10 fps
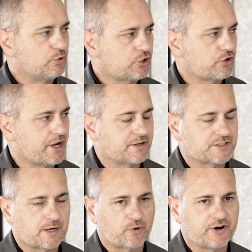we'll create a
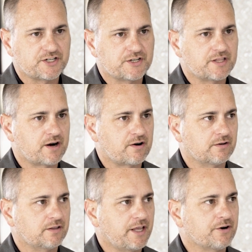separation
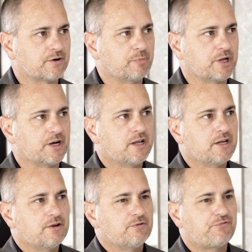there later, but
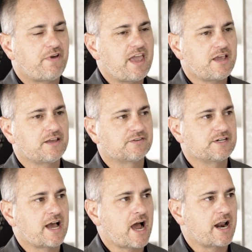fake is
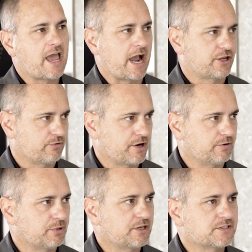not accurate
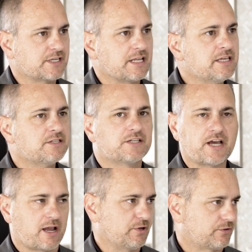because it is a
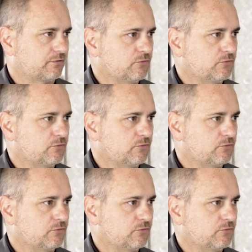diamond.